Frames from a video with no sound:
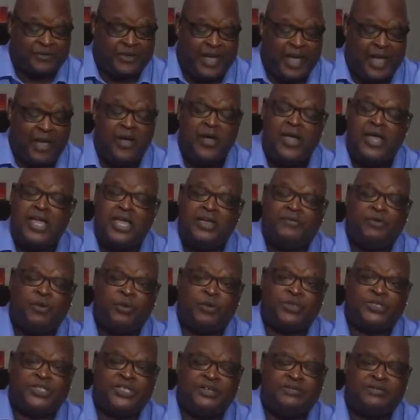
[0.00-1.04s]
Now, if you
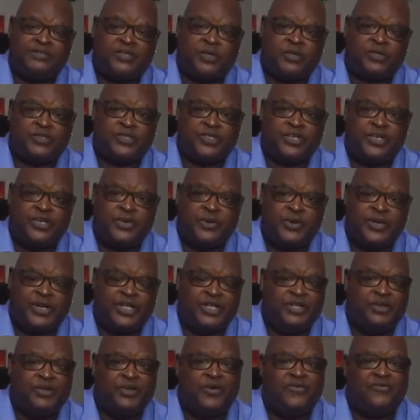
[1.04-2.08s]
receive Social Security
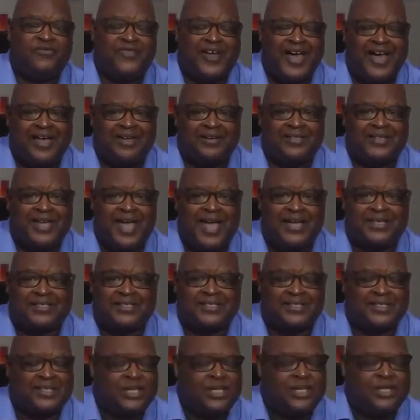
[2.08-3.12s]
and you don't file
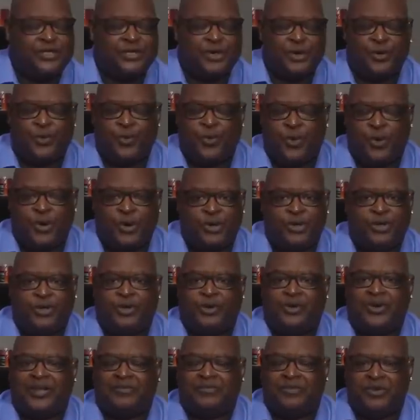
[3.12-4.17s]
taxes, don't worry, you
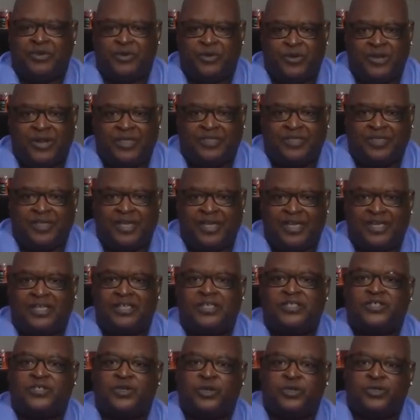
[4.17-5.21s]
don't have to do
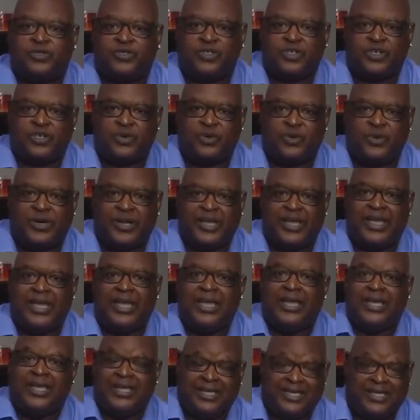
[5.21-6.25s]
anything. Social Security
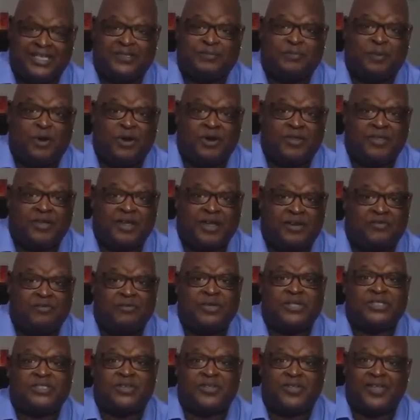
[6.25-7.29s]
is part of the
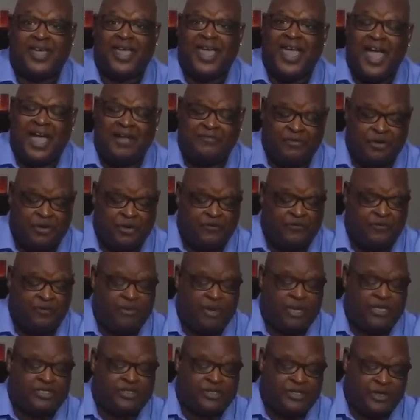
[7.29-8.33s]
government, so they have your
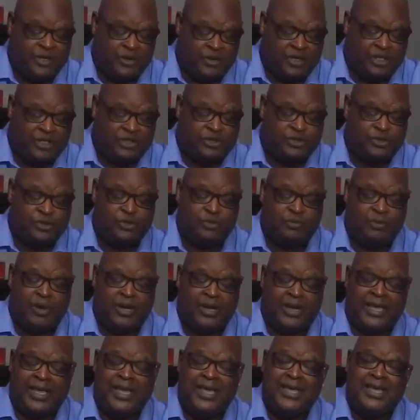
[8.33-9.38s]
information, they'll get you your
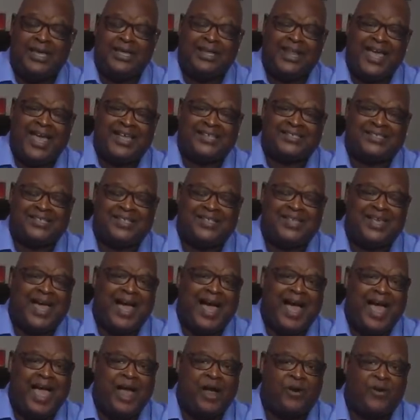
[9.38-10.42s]
money. Lastly, the
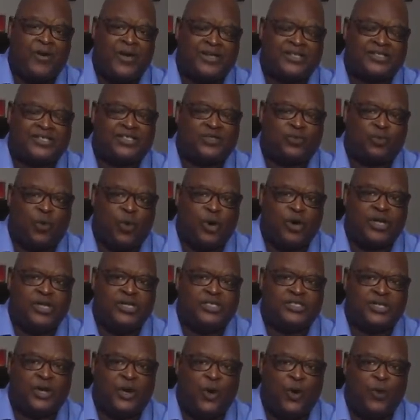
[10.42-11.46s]
IRS is working
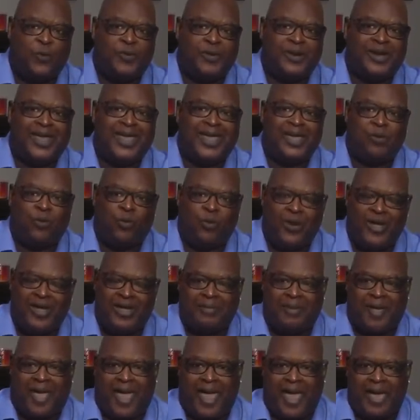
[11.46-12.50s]
to open a
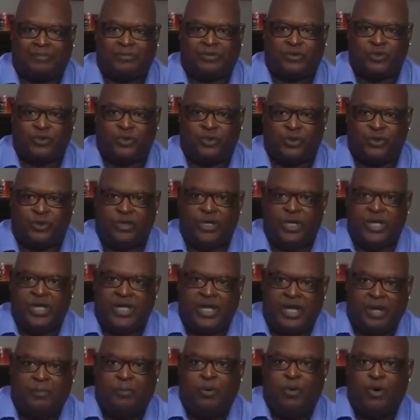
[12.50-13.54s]
web app tool,
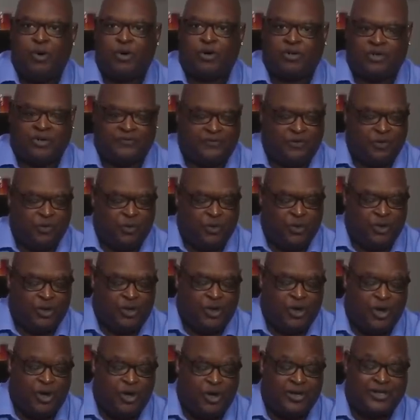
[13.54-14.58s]
a portal, if you will,
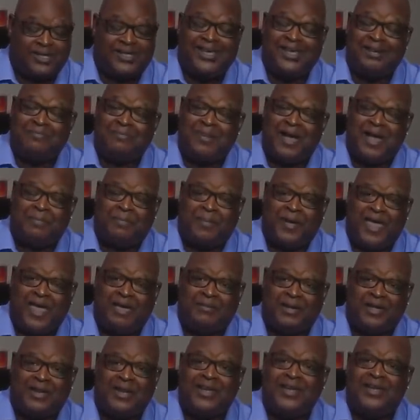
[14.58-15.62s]
called Get My
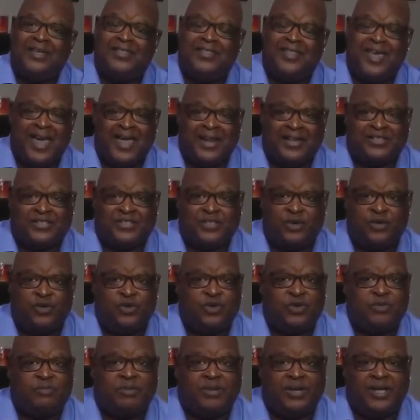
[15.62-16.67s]
Payment. That is so you
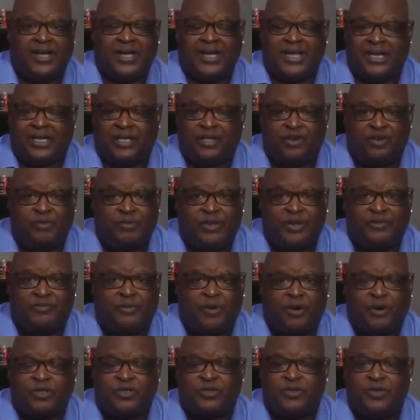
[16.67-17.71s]
can plug in a little bit of
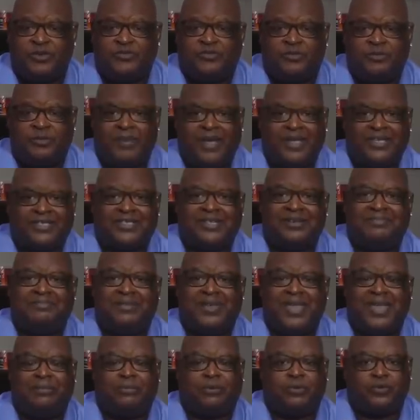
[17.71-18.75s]
personal information and
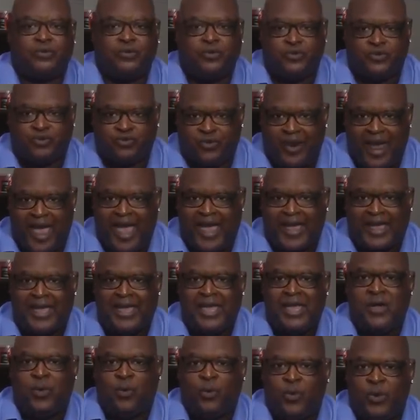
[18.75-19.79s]
be able to track
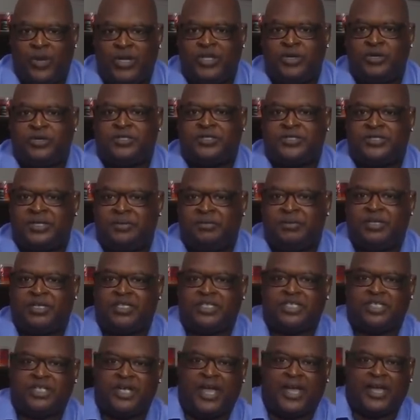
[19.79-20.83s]
when your
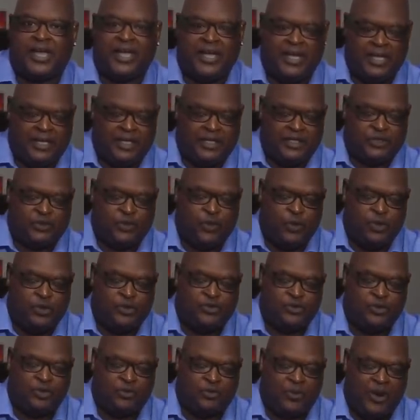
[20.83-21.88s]
stimulus check is going
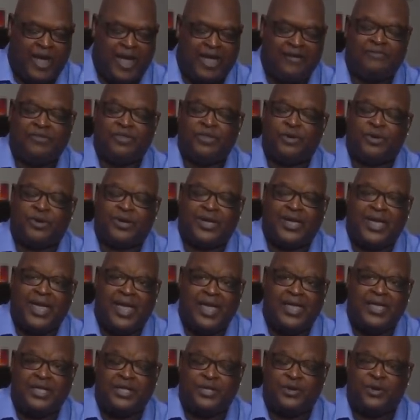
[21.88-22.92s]
to arrive in your,
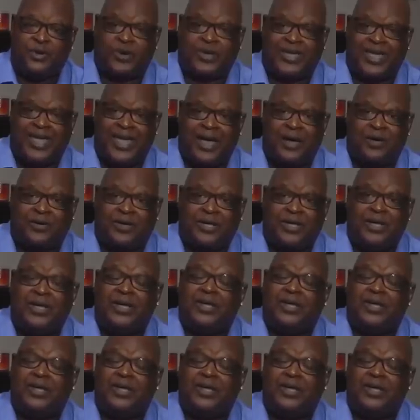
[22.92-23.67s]
in your account.